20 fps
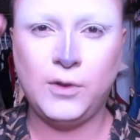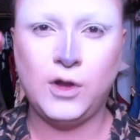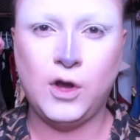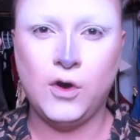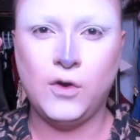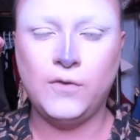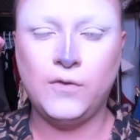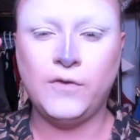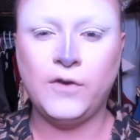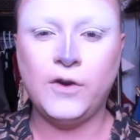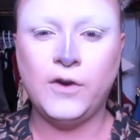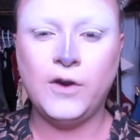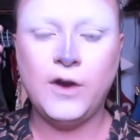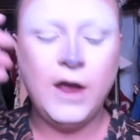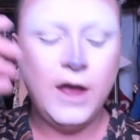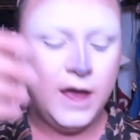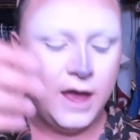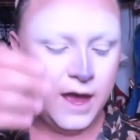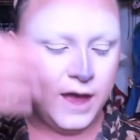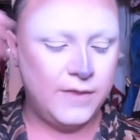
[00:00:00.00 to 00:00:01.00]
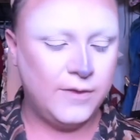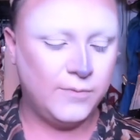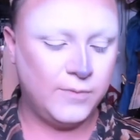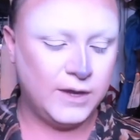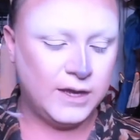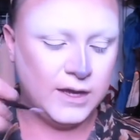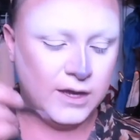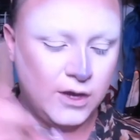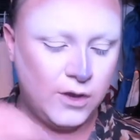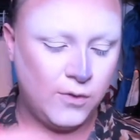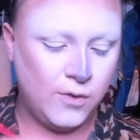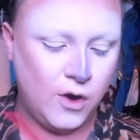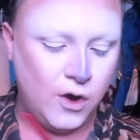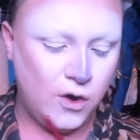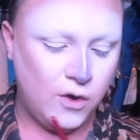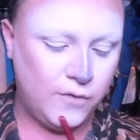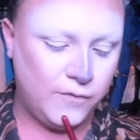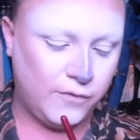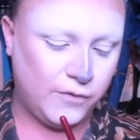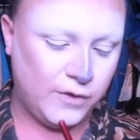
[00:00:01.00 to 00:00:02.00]
over, and then we can go
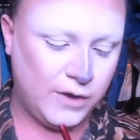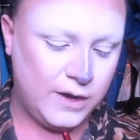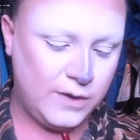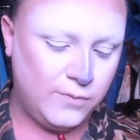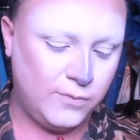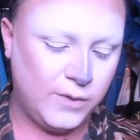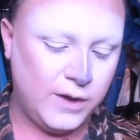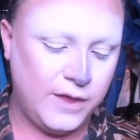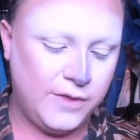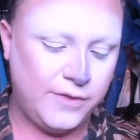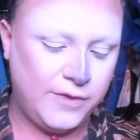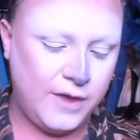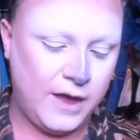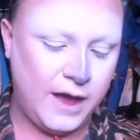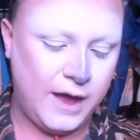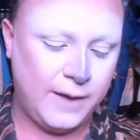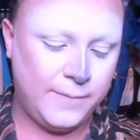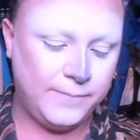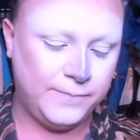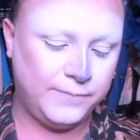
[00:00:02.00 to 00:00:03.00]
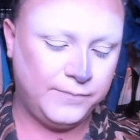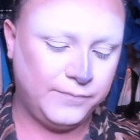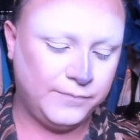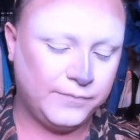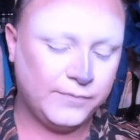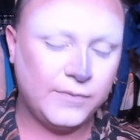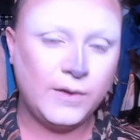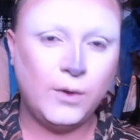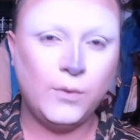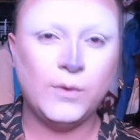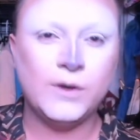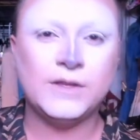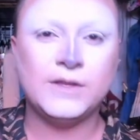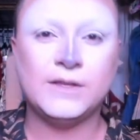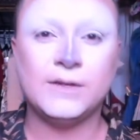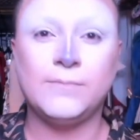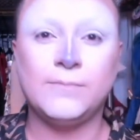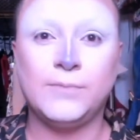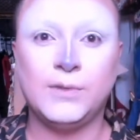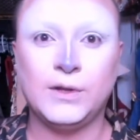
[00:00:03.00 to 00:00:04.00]
over it with
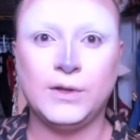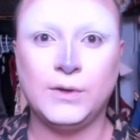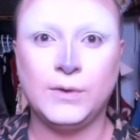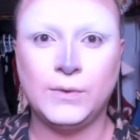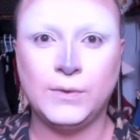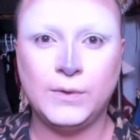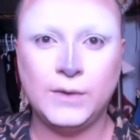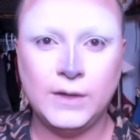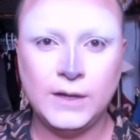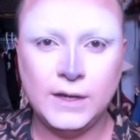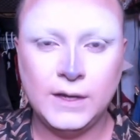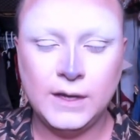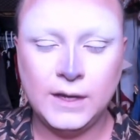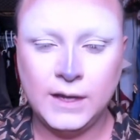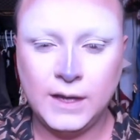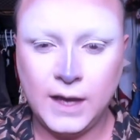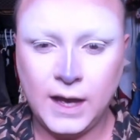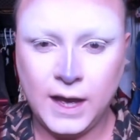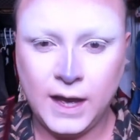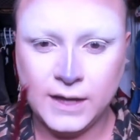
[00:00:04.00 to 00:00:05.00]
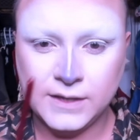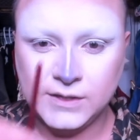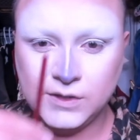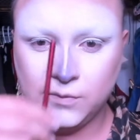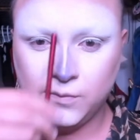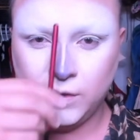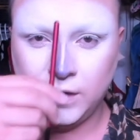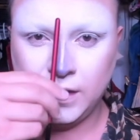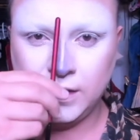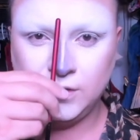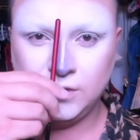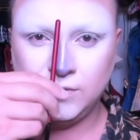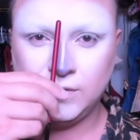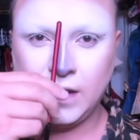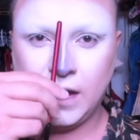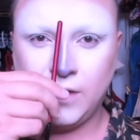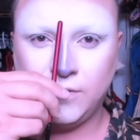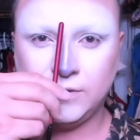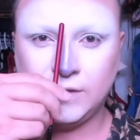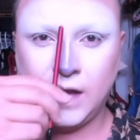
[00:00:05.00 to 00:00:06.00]
some blue. So what I do
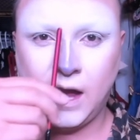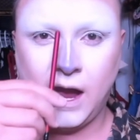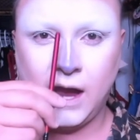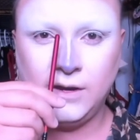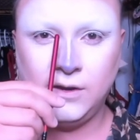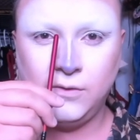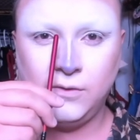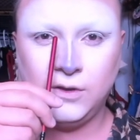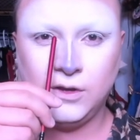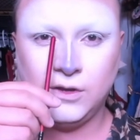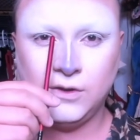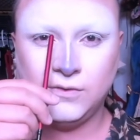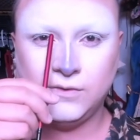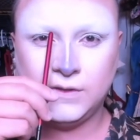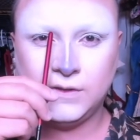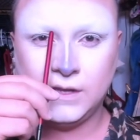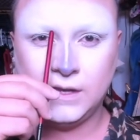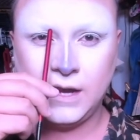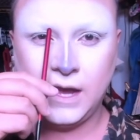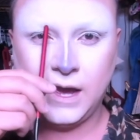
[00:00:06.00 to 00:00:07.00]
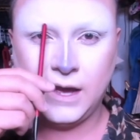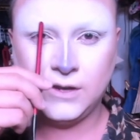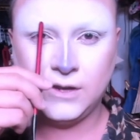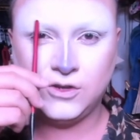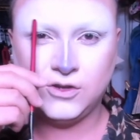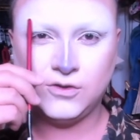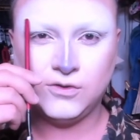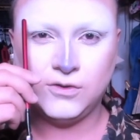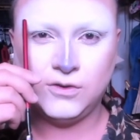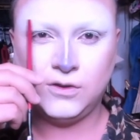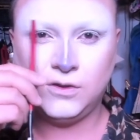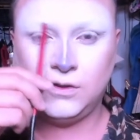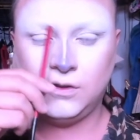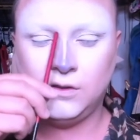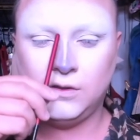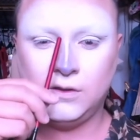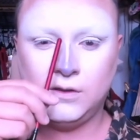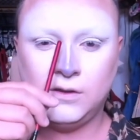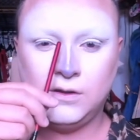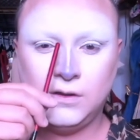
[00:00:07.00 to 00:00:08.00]
now is I don't use the
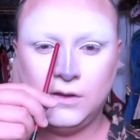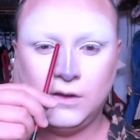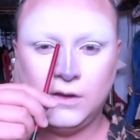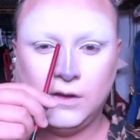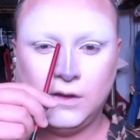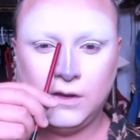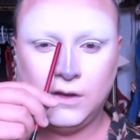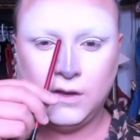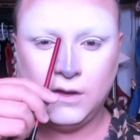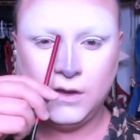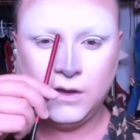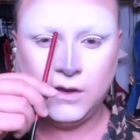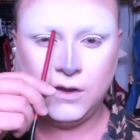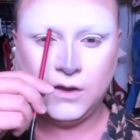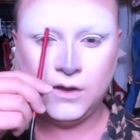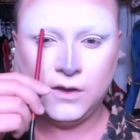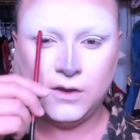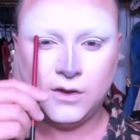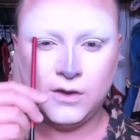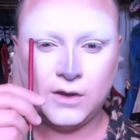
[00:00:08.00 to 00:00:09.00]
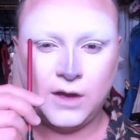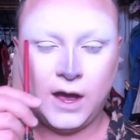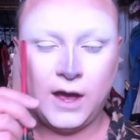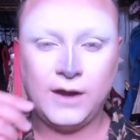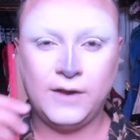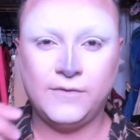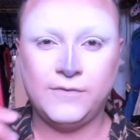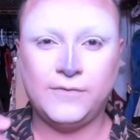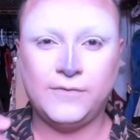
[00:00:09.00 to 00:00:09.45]
natural kind of